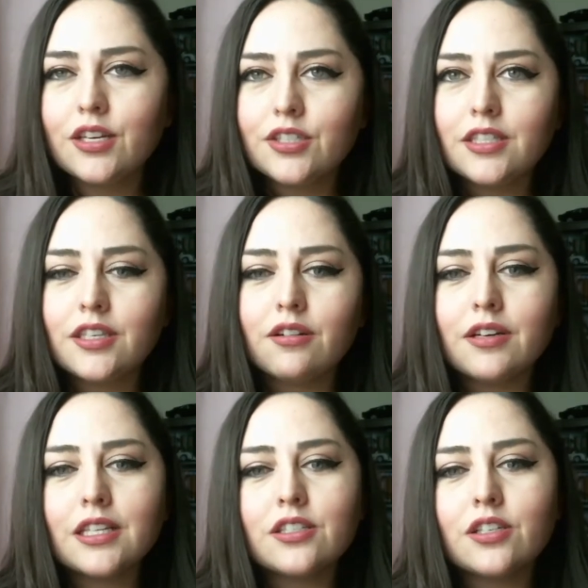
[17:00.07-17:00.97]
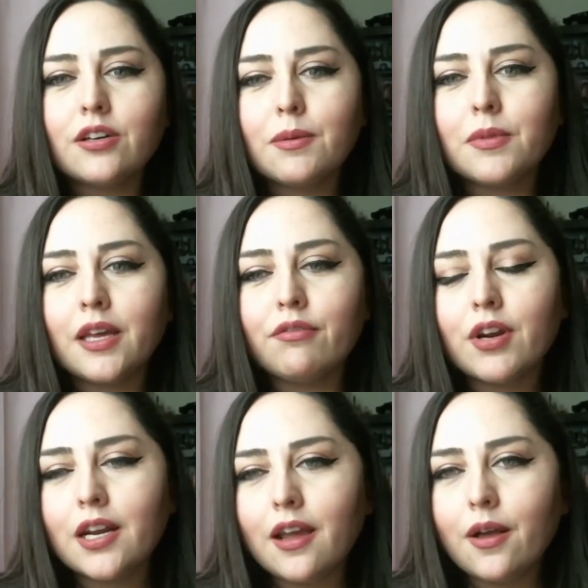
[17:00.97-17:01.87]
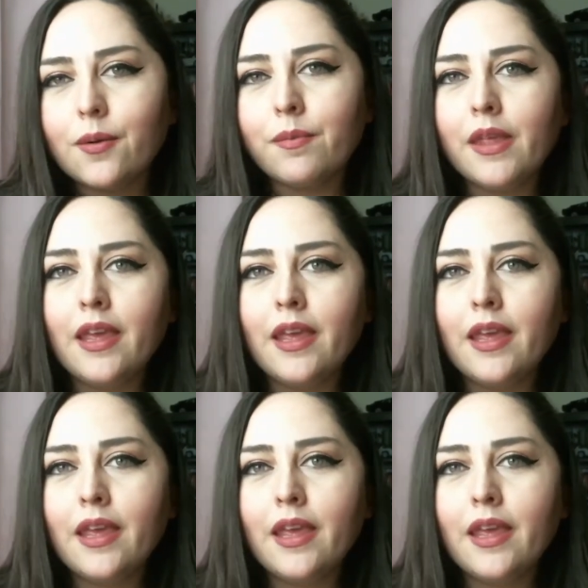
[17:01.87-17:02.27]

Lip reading: She's here on Instagram Live right now.